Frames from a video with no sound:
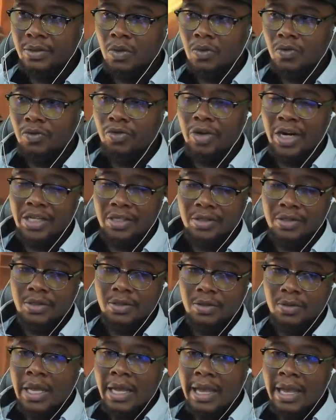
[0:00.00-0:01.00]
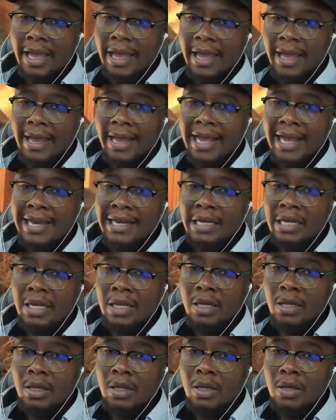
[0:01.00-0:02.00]
France, and
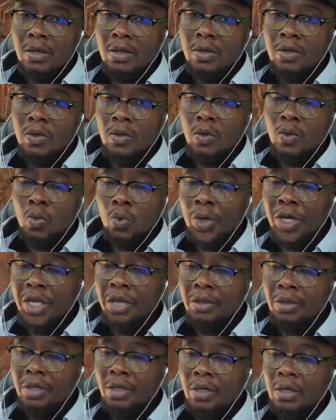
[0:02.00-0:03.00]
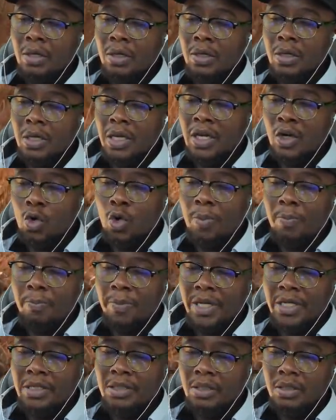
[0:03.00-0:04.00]
with
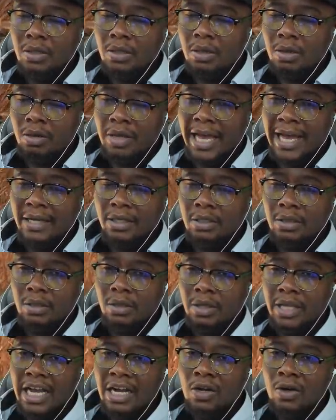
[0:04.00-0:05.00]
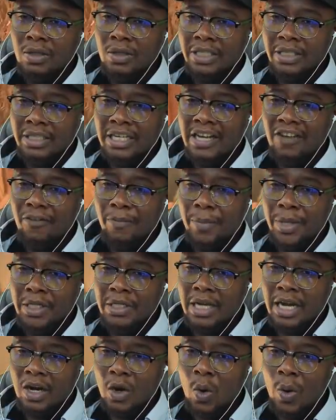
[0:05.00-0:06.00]
equipment that the Angolan government
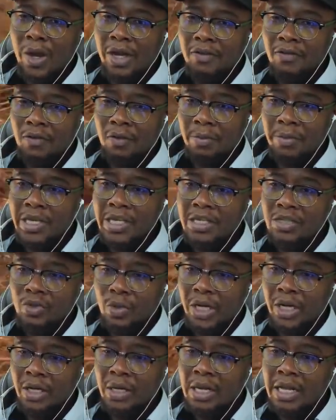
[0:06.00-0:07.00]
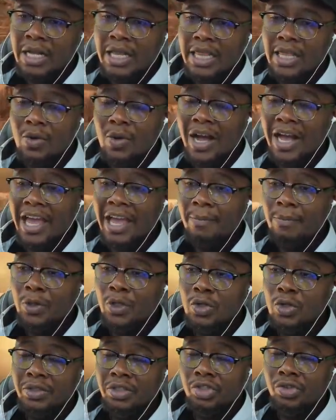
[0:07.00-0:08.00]
acquired from Israel, they were able
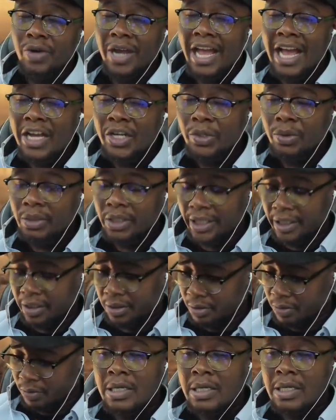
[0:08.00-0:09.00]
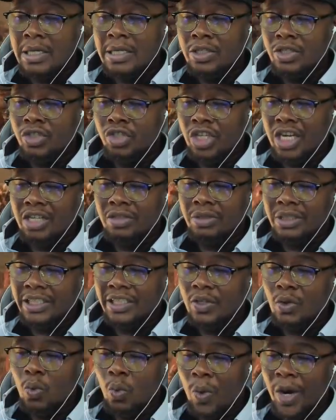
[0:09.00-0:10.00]
to triangulate
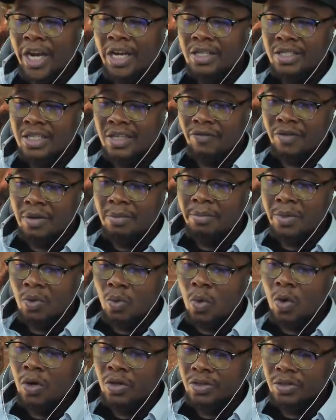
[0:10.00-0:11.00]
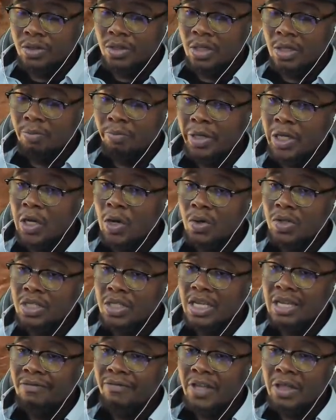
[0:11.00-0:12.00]
generally where Savimbi was, because
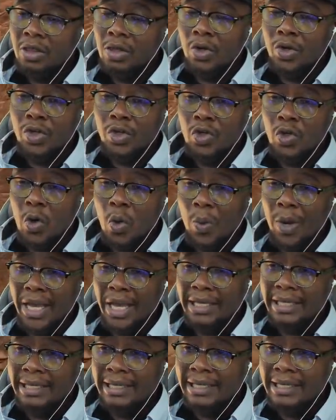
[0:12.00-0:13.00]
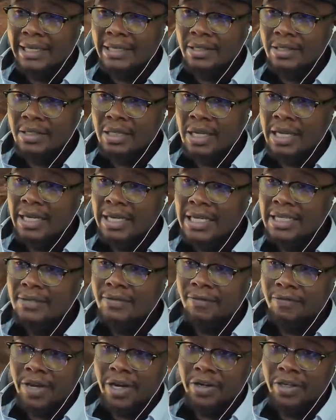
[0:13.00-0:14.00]
even though you know where he is, it's
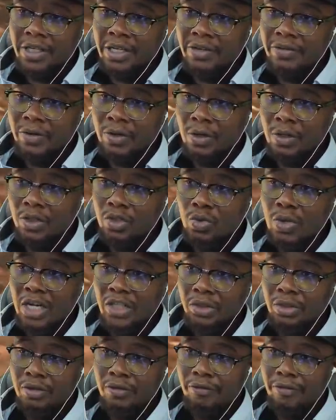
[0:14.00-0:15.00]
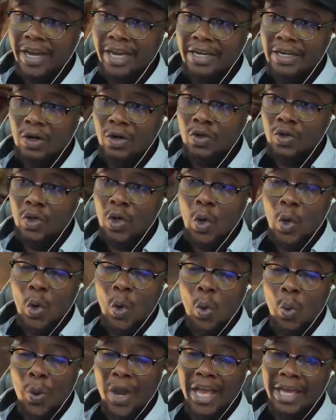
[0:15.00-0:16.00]
very difficult to actually find out
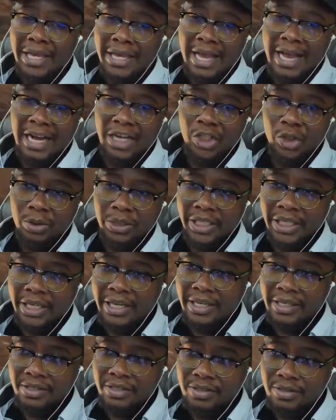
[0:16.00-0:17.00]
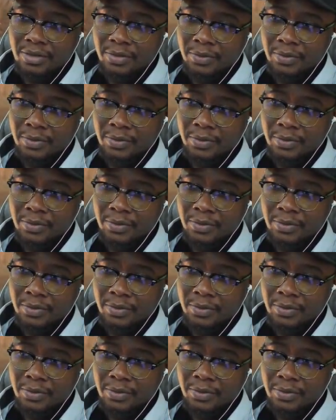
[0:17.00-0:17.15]
where he actually is.